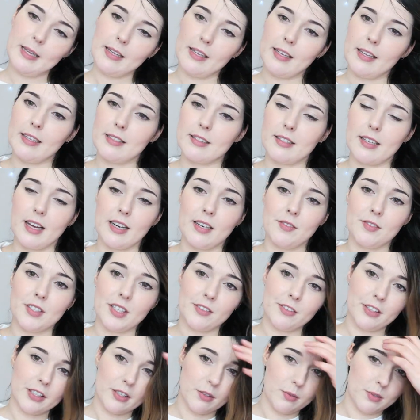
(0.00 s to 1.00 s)
It's kind of
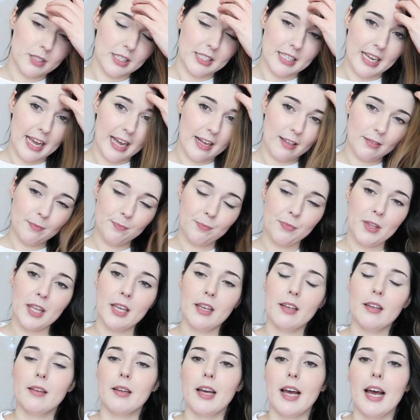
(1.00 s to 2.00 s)
difficult to tell.
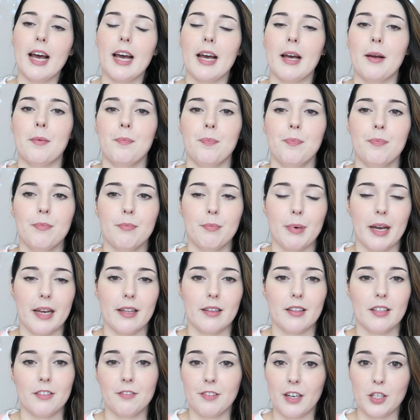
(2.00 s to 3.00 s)

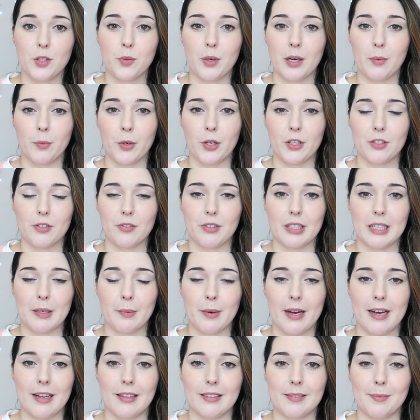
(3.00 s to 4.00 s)
But the Fudge one works really
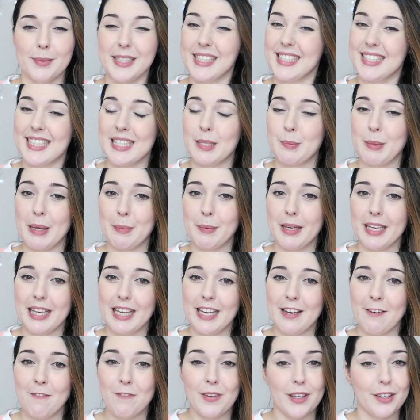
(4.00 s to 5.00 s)
well, but it does make my
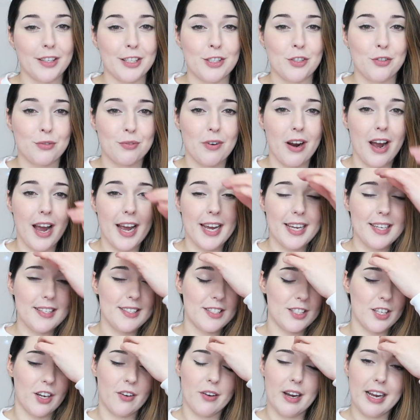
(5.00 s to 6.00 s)
hair very dry,
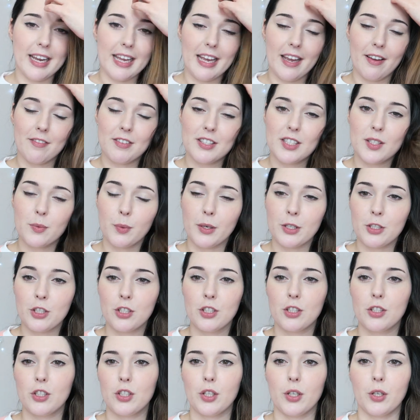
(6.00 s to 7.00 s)
so I have
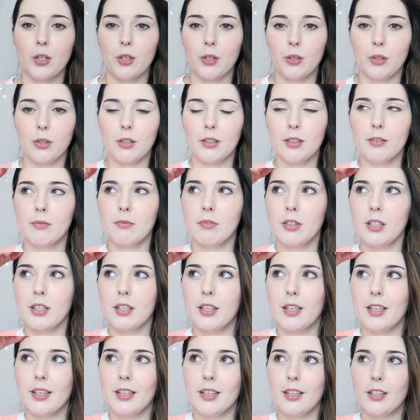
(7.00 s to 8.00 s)
switched to
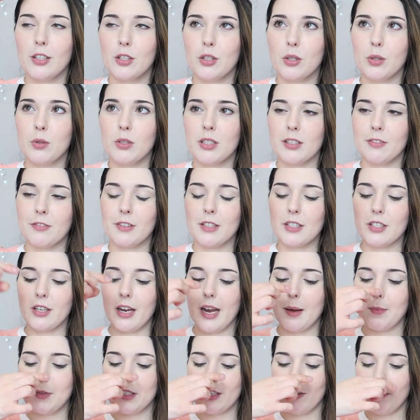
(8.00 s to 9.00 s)
two different
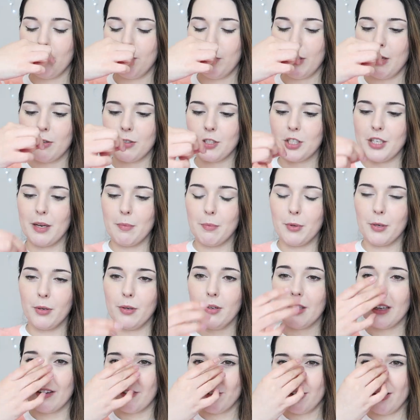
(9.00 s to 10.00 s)
types of blonde
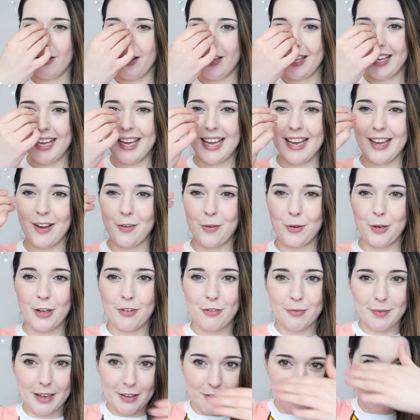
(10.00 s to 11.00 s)
shampoo, and I've got hair all
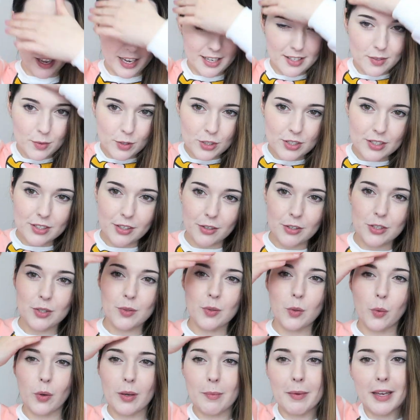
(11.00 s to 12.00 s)
over my face, which is going to annoy